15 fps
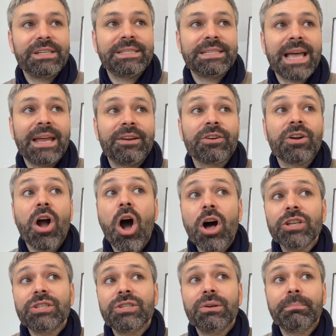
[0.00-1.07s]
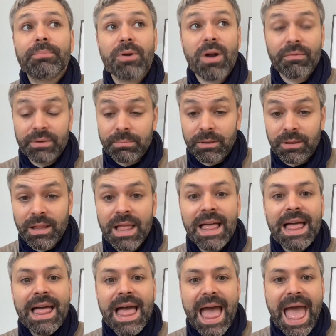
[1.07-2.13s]
designer also profitable.
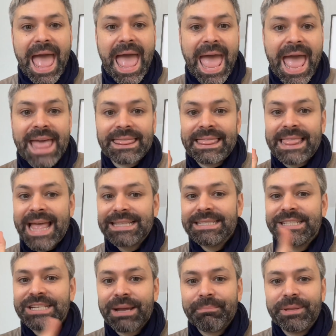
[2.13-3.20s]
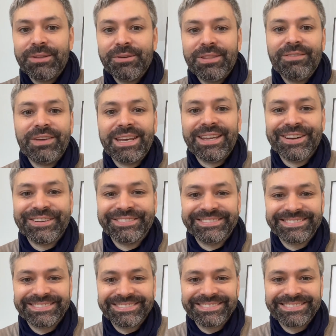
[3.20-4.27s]
And let's jump into the video.
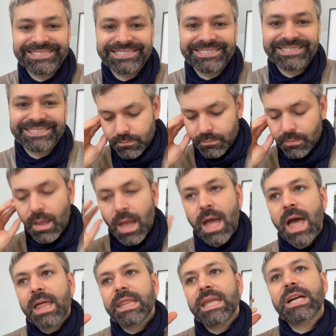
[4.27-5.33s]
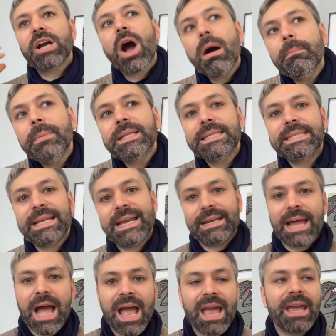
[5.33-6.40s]
The comments
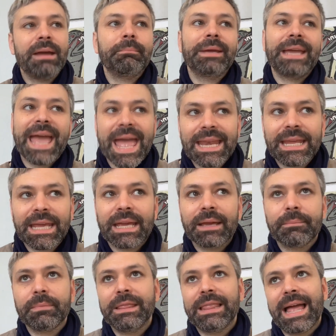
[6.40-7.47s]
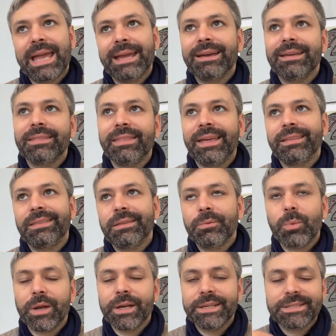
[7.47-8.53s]
that I am getting, like that
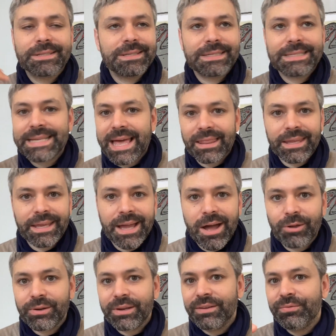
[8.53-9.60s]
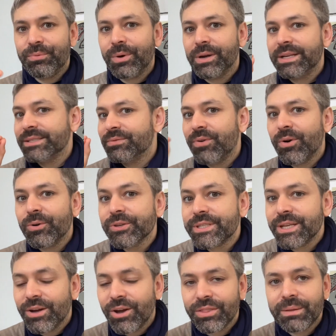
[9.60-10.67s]
one is selling out if one is
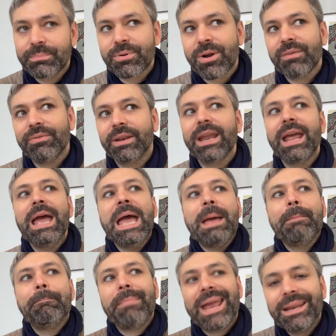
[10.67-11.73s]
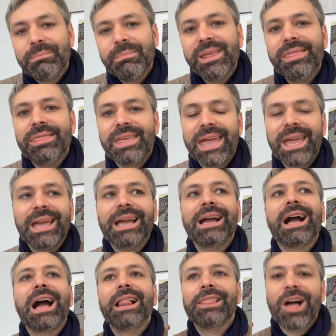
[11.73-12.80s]
focusing on the profit, made me think
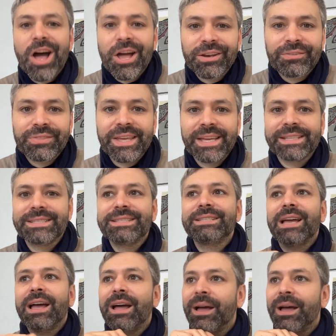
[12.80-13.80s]
a lot of this